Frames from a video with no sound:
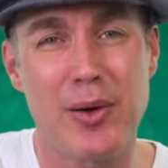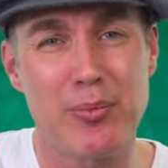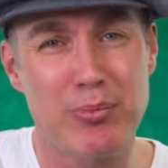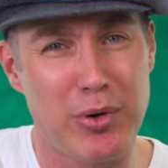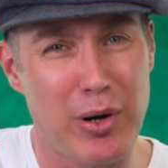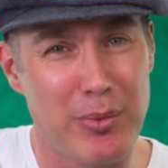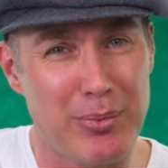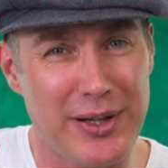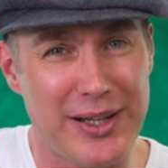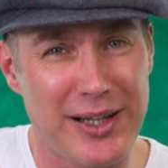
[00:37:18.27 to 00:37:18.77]

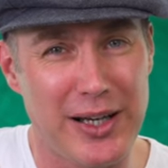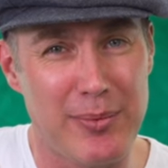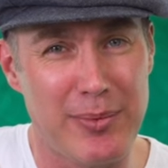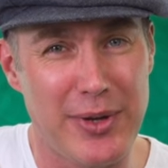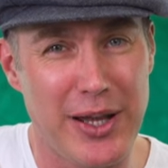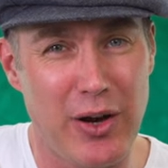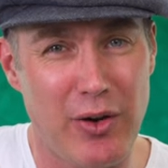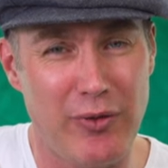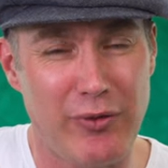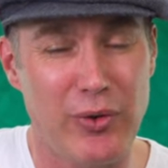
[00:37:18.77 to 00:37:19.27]
Probably going to be
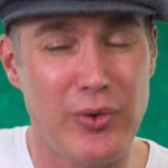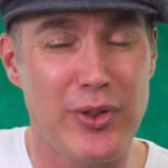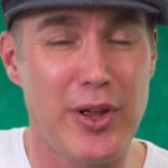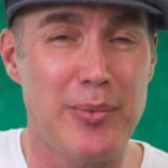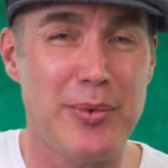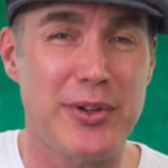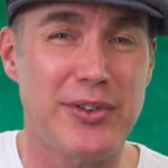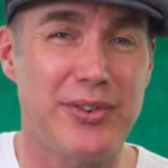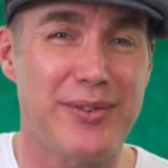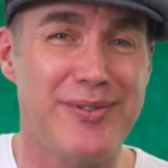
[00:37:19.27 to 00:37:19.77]
helpful. There'll
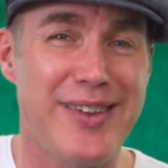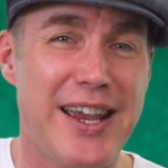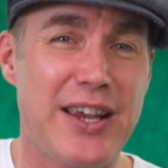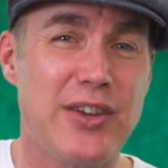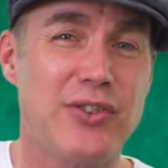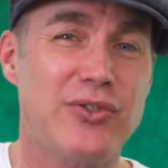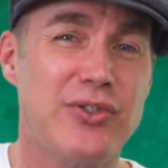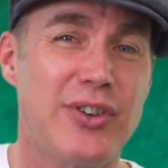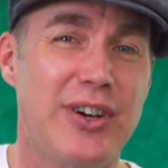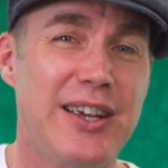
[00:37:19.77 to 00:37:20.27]
be some
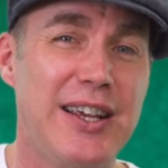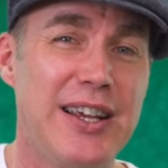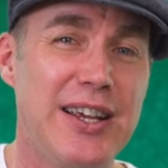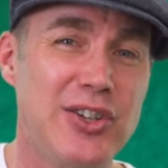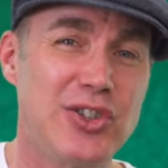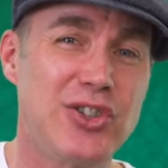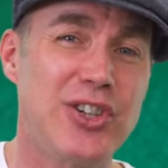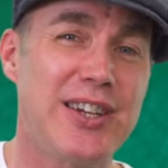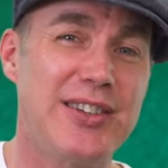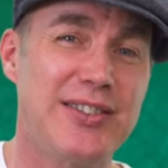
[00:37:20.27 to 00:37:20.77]
extra
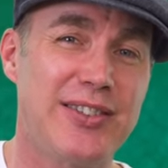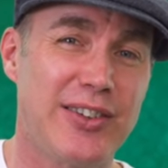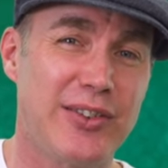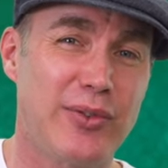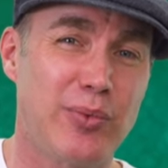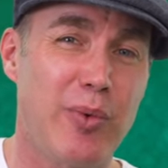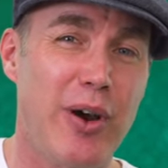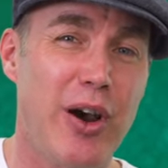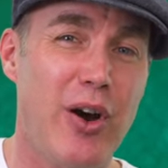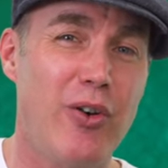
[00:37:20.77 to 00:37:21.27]
sheets
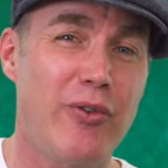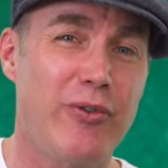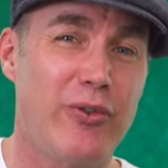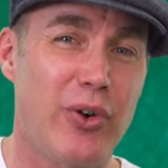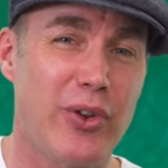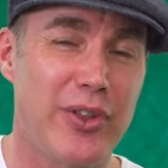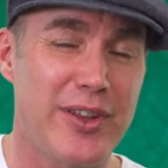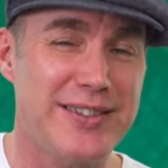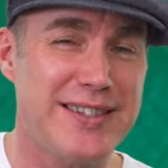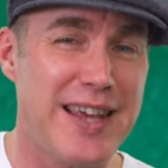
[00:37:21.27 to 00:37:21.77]
as well
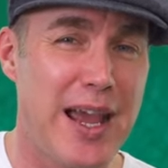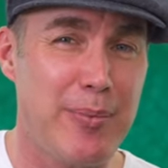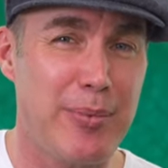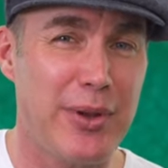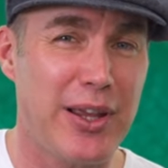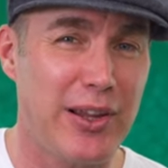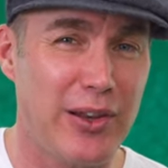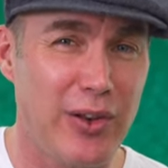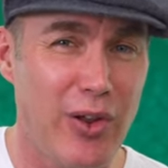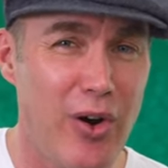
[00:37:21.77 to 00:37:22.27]
for the
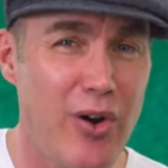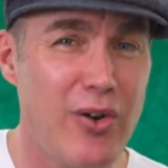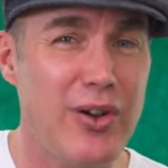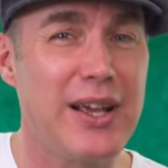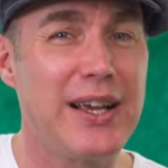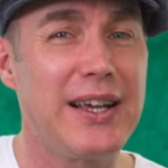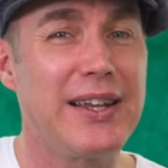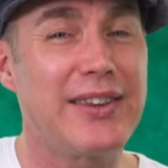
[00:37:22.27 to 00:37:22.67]
tapping along.